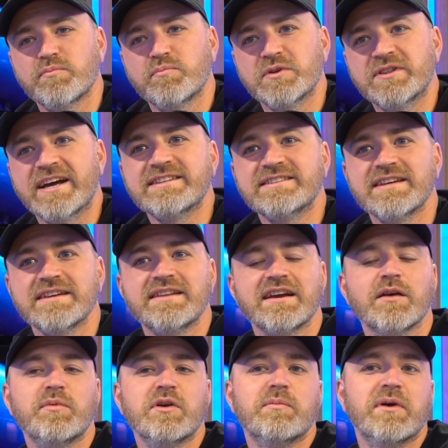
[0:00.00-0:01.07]
But that said, that
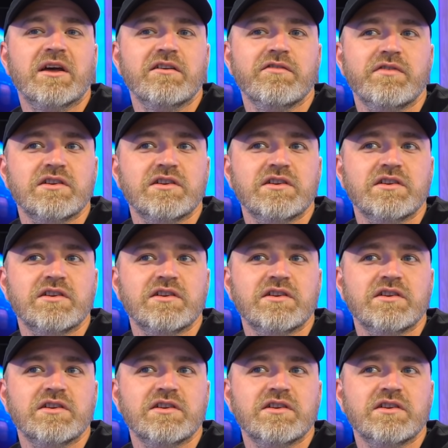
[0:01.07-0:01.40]
could be a benefit as